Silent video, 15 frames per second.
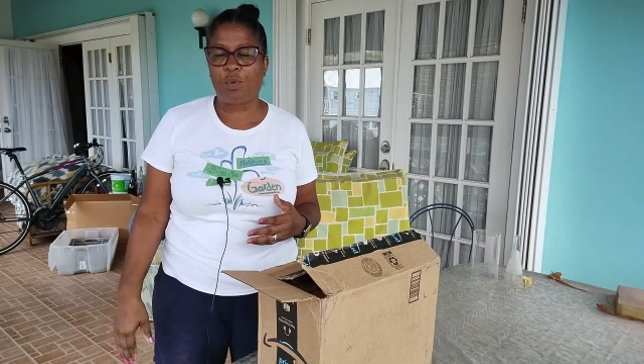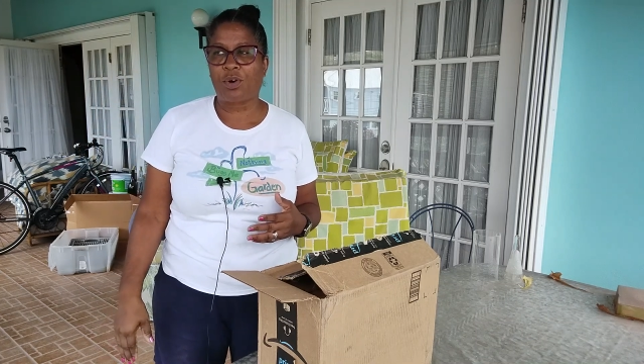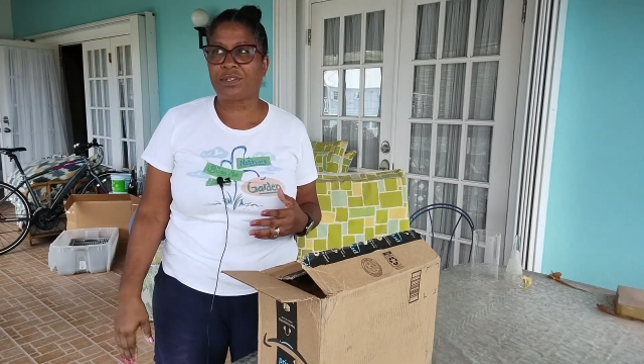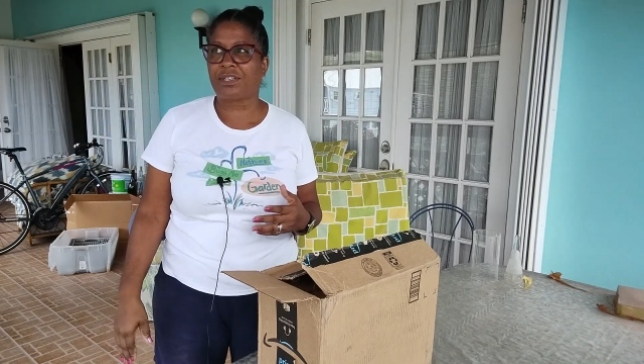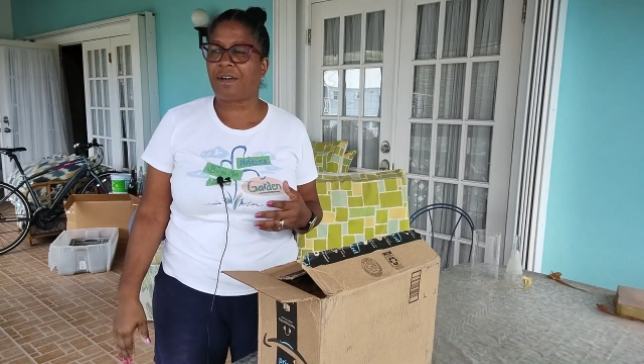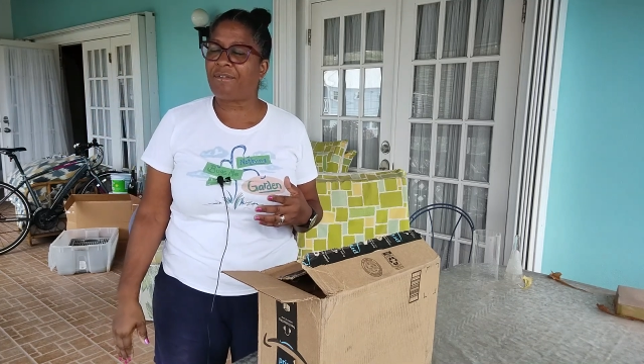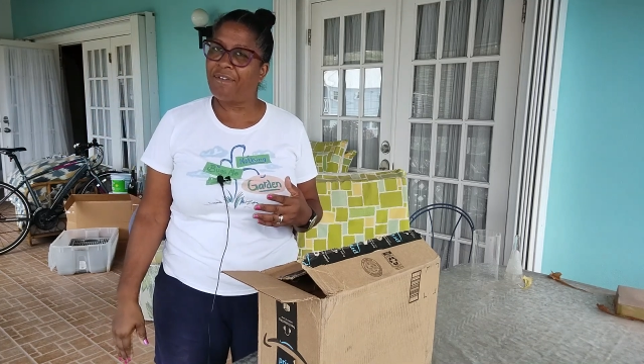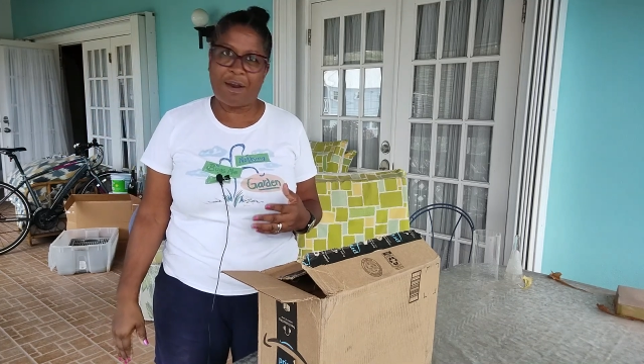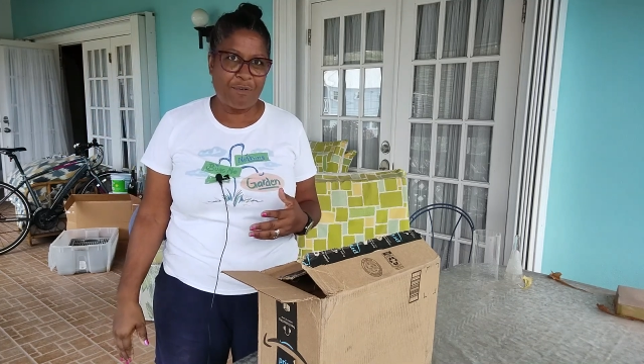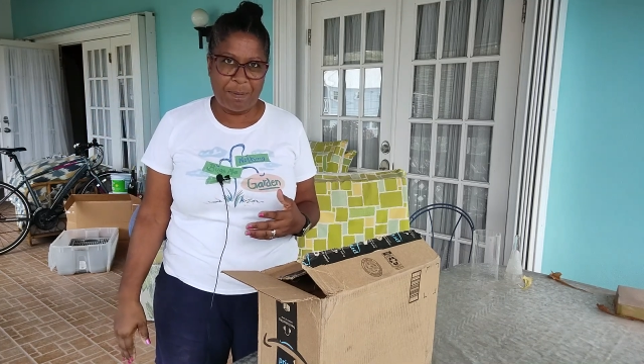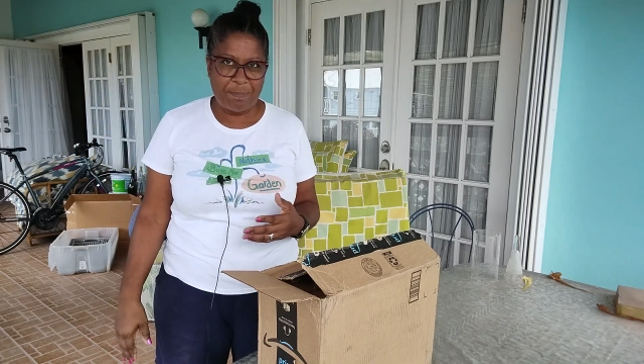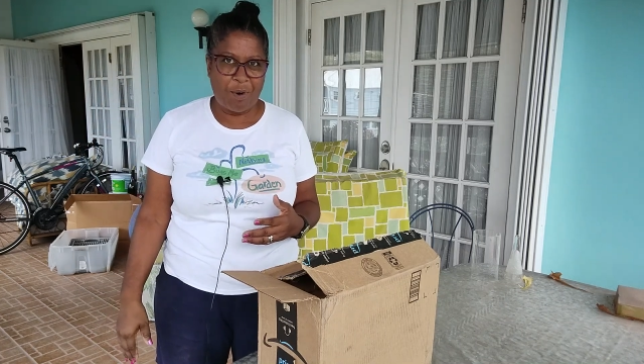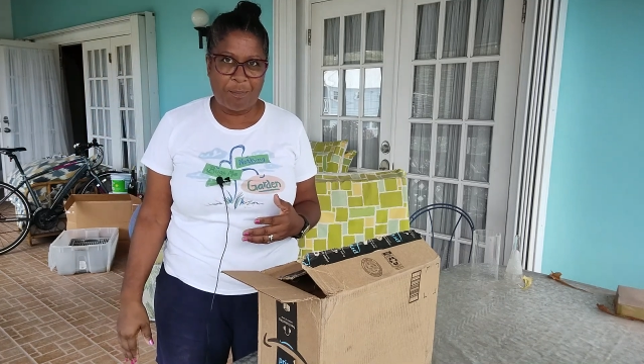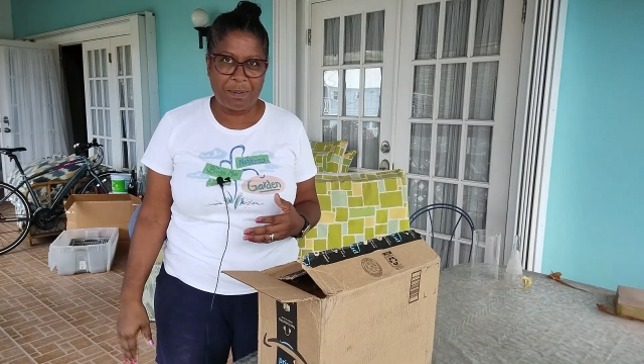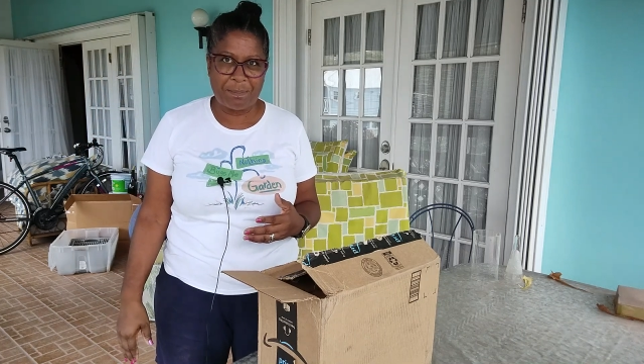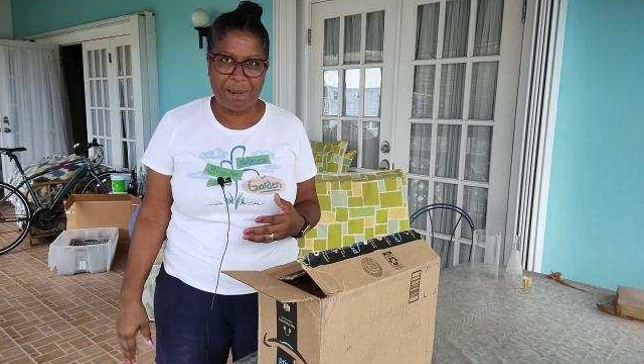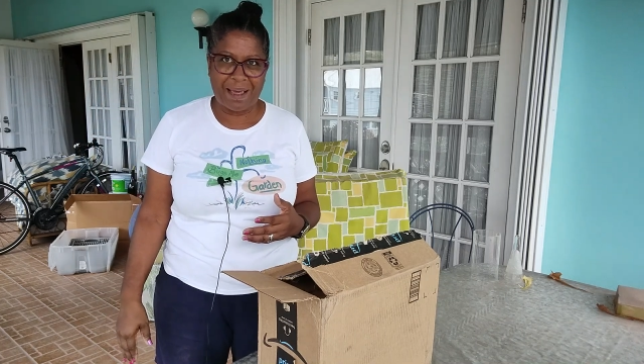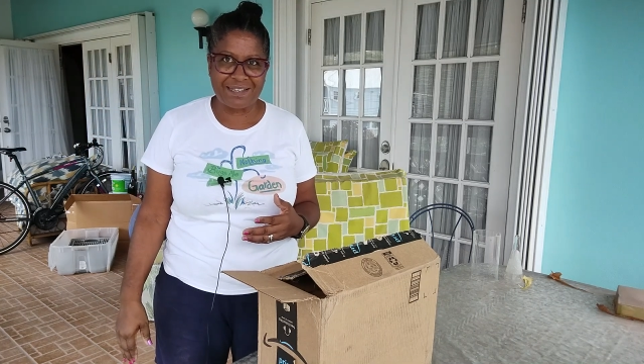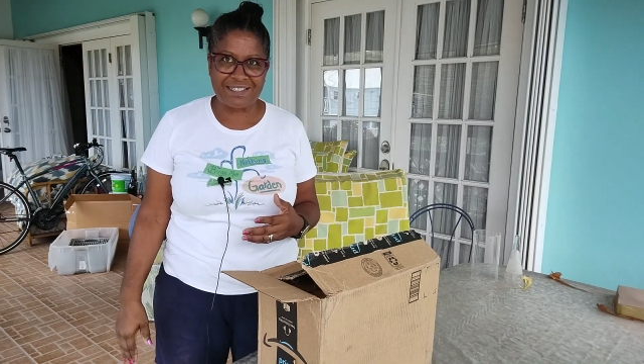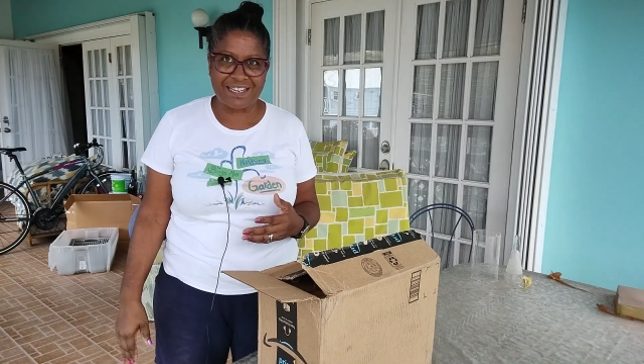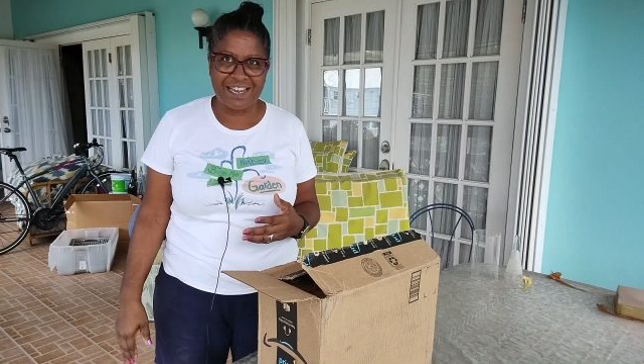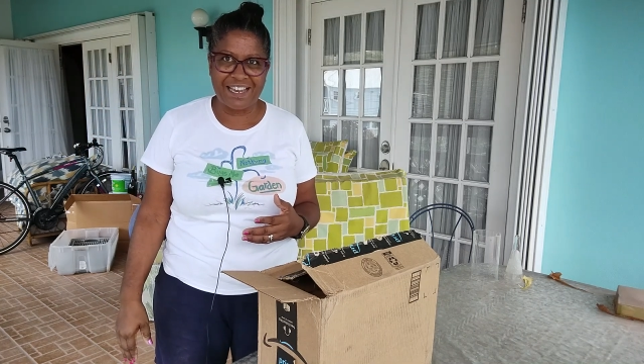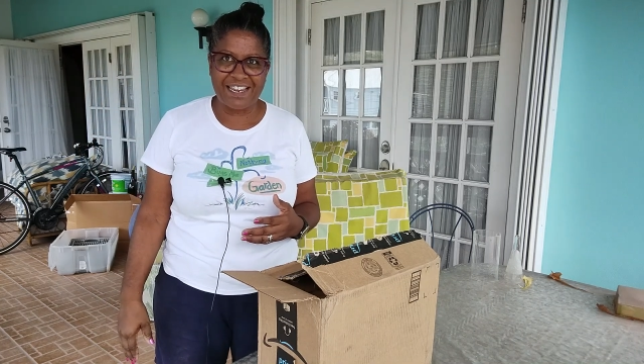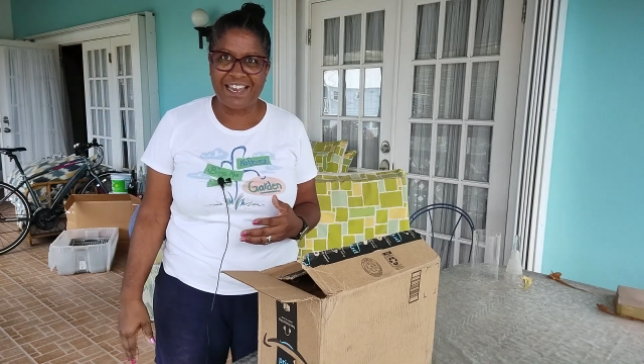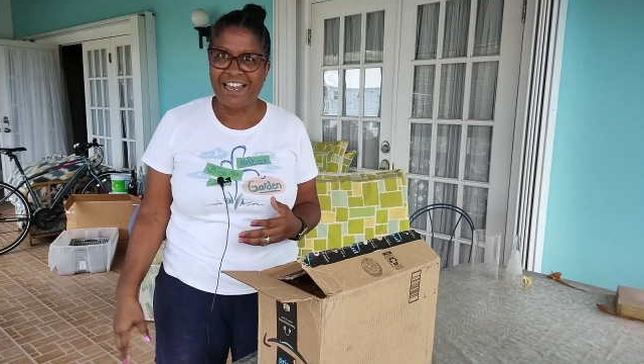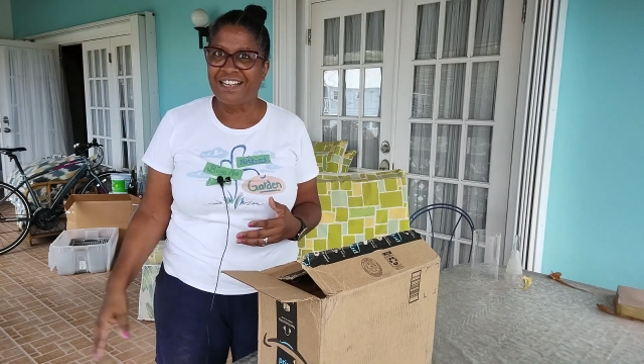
was very problematic.